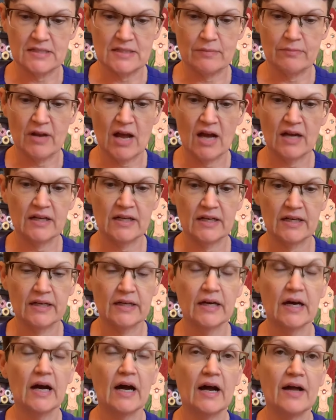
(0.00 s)
I'm not going to
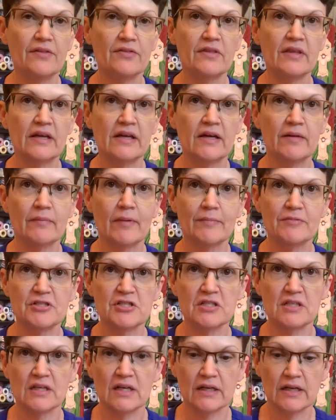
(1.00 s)
cut them. I'm
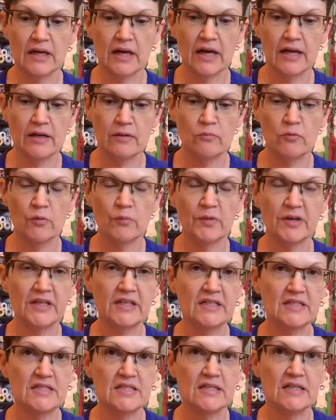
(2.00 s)
just going to cut them when we
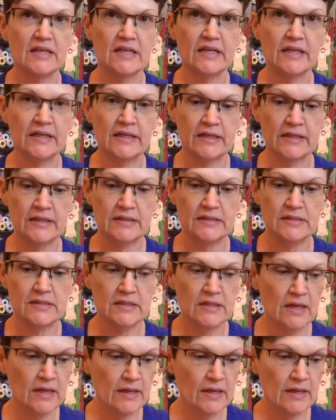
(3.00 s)
get to the end,